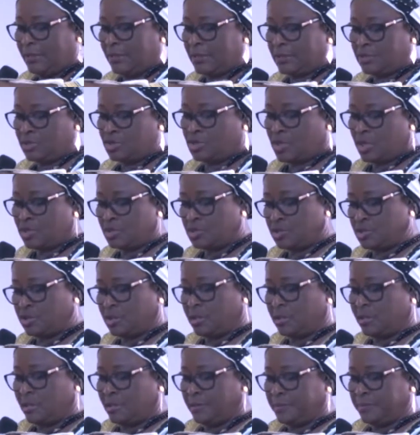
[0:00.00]
At this
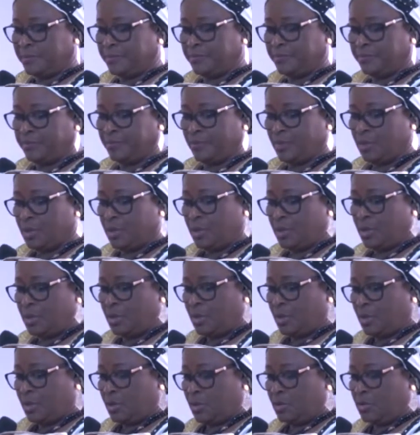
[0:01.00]
juncture,
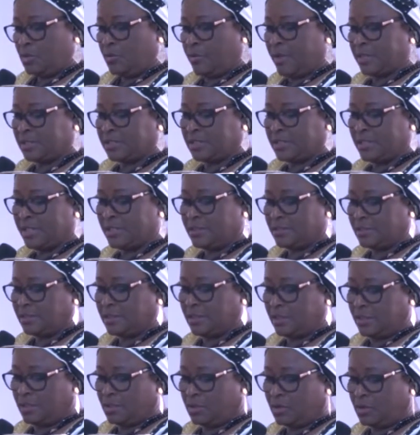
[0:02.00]
Your
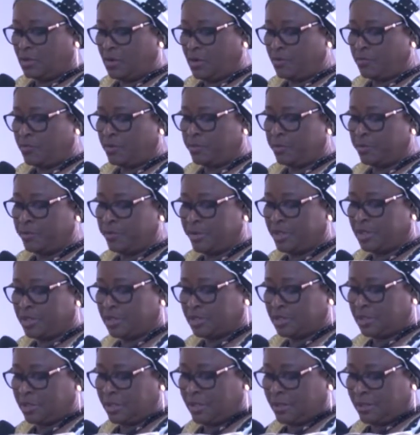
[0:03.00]
Excellency, Honorable
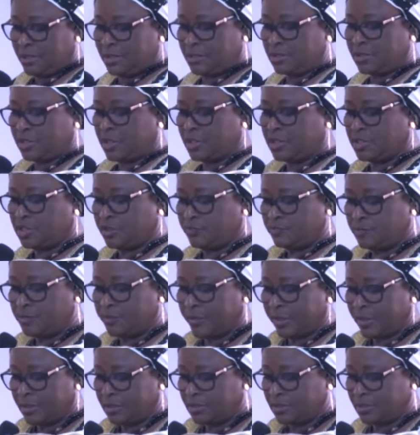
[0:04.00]
Minister, Executive
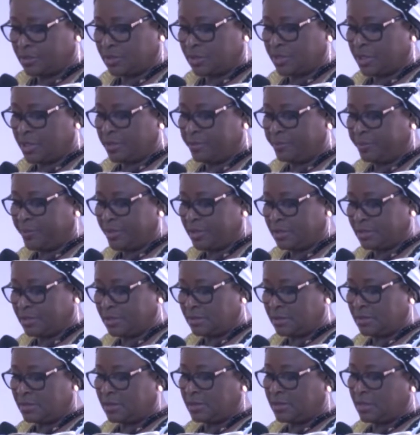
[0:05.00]
Directors here
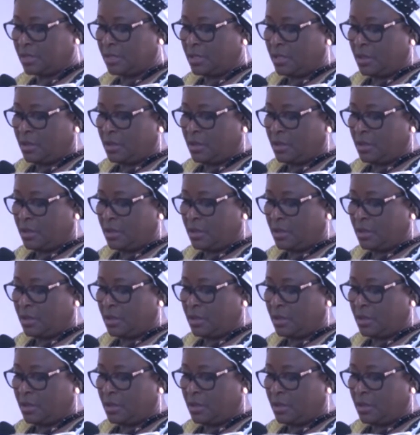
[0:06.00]
present,